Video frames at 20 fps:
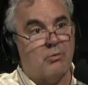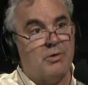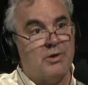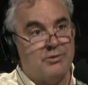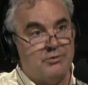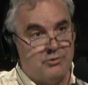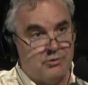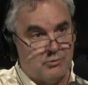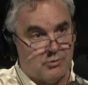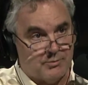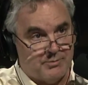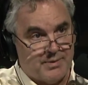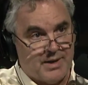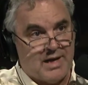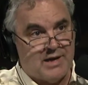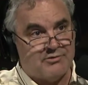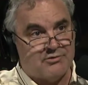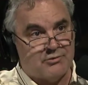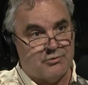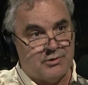when you were
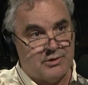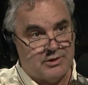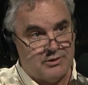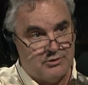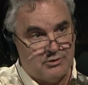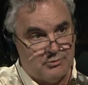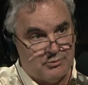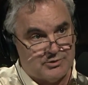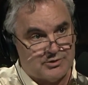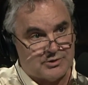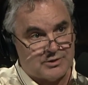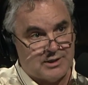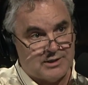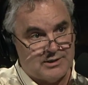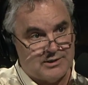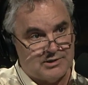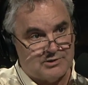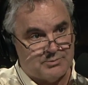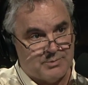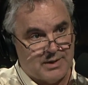pastoring and you would study
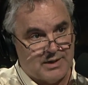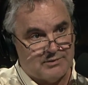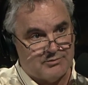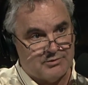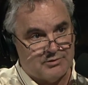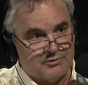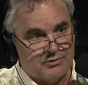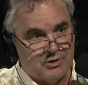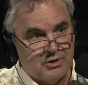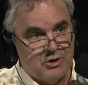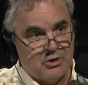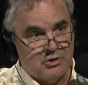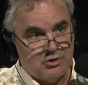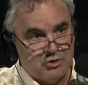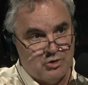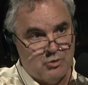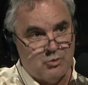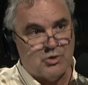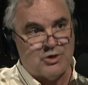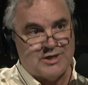this passage, right.
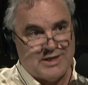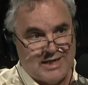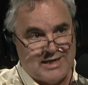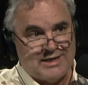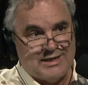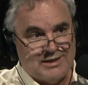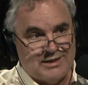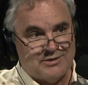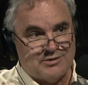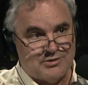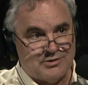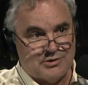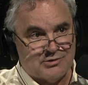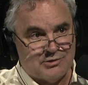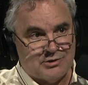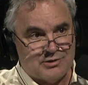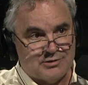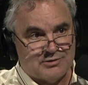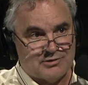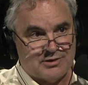you were taking it
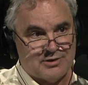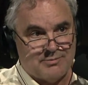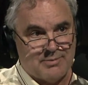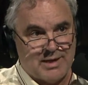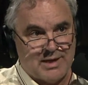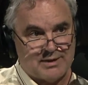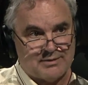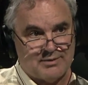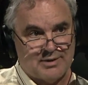seriously back. I then.